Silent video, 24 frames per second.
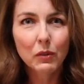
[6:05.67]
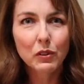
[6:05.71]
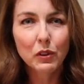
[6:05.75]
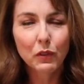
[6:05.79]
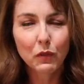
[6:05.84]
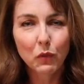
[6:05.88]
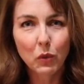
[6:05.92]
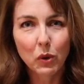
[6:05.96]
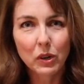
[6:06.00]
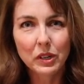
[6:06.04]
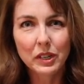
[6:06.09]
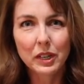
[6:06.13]
to
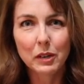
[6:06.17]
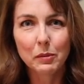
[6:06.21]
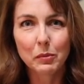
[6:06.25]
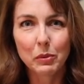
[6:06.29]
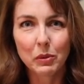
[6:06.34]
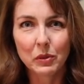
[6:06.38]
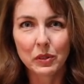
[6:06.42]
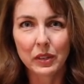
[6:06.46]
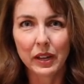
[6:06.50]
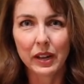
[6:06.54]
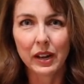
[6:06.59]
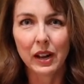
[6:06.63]

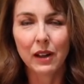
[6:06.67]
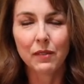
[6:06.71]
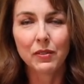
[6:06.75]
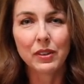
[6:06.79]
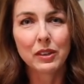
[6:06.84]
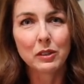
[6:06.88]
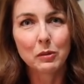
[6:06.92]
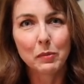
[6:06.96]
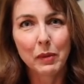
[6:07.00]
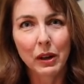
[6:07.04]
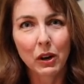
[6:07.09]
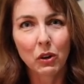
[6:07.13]
14% of
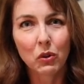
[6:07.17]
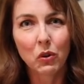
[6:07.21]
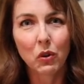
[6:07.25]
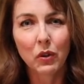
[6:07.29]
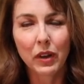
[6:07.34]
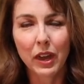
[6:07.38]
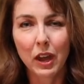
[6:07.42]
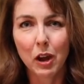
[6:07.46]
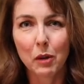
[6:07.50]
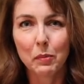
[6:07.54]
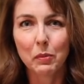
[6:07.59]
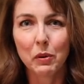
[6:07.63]
these medical
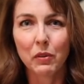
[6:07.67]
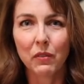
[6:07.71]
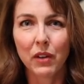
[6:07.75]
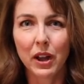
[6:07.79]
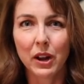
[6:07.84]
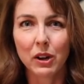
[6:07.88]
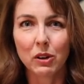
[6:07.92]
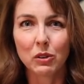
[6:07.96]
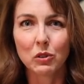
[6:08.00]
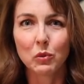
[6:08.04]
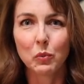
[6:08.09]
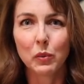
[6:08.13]
care
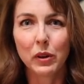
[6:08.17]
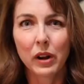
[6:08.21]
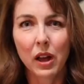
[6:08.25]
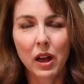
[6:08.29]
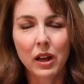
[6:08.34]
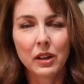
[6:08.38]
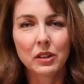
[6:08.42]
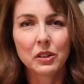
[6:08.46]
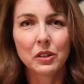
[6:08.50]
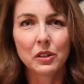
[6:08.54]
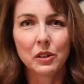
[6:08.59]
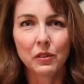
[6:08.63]
providers went
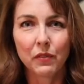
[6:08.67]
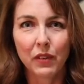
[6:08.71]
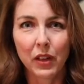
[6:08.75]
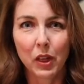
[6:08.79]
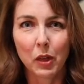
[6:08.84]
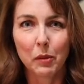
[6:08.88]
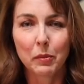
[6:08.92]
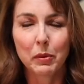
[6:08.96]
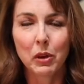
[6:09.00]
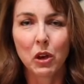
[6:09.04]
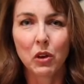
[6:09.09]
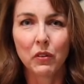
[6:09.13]
on to
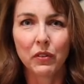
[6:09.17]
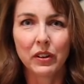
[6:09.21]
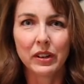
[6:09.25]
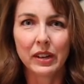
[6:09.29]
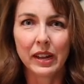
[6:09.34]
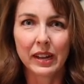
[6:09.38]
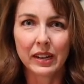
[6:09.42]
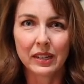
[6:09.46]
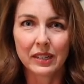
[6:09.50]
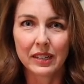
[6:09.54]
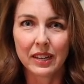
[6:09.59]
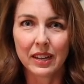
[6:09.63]
develop COVID
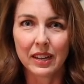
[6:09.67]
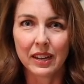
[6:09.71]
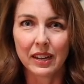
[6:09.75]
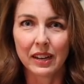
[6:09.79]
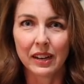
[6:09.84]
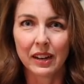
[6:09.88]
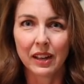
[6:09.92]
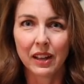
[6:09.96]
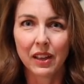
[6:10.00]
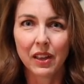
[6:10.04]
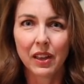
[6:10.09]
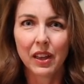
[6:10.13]
19.